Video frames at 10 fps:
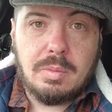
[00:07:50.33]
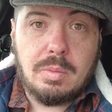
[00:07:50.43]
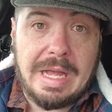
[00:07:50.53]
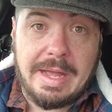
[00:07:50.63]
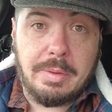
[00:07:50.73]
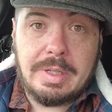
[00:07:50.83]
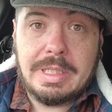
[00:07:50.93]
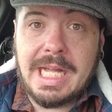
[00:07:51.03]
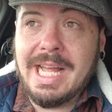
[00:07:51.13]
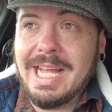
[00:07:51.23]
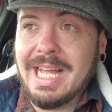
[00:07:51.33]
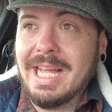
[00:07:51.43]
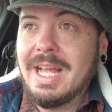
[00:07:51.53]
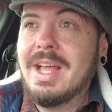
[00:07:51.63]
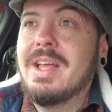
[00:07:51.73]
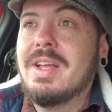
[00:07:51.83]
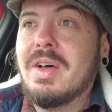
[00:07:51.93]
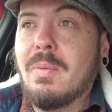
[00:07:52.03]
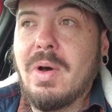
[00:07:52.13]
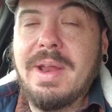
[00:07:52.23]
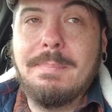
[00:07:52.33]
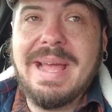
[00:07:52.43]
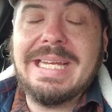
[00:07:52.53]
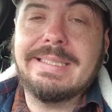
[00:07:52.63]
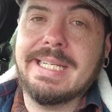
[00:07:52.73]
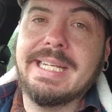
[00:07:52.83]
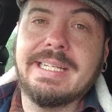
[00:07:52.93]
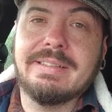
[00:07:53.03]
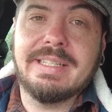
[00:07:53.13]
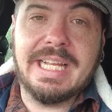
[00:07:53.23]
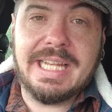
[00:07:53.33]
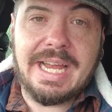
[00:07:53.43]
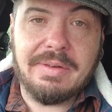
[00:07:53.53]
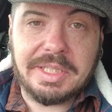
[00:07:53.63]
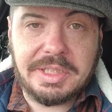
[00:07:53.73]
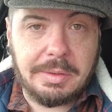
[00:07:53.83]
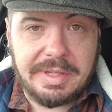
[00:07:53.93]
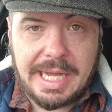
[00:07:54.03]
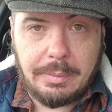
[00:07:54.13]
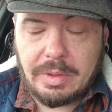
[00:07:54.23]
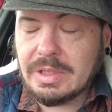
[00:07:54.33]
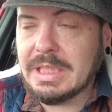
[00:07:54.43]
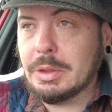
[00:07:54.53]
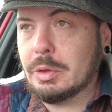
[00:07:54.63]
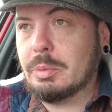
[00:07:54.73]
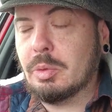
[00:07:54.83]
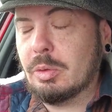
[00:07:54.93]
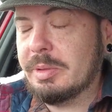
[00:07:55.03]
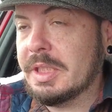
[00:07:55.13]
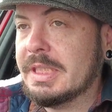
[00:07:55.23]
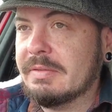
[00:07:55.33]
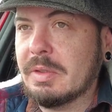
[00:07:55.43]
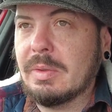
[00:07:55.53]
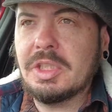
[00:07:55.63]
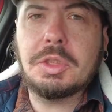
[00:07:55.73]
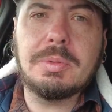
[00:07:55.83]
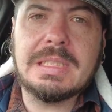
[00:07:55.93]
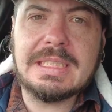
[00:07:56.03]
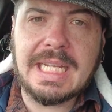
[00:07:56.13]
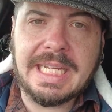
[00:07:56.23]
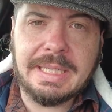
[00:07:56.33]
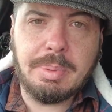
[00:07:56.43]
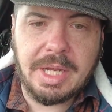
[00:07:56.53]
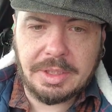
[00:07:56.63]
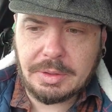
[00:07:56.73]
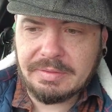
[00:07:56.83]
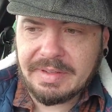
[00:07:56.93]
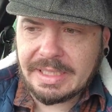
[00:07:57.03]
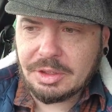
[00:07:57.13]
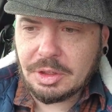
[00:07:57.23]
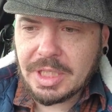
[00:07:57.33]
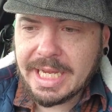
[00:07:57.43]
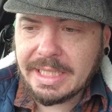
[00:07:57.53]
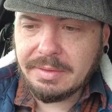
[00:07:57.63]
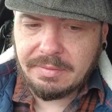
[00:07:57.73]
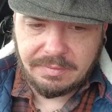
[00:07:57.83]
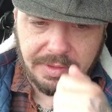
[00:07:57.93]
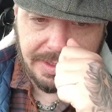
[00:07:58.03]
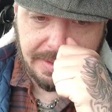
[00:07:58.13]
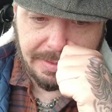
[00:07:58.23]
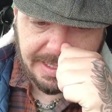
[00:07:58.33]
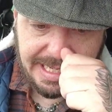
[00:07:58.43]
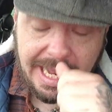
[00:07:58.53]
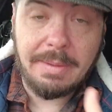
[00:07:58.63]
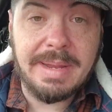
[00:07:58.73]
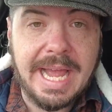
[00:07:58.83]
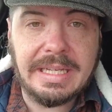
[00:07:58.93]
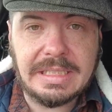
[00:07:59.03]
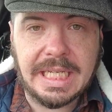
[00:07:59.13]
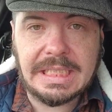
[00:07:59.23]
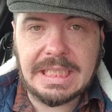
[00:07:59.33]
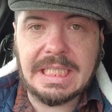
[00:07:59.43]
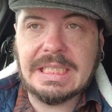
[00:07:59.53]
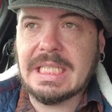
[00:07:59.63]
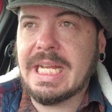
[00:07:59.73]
Wow, what an amazing little air raid shelter that was in Gosport. Beautiful. I just want to say a personal thanks to Jane for allowing me access into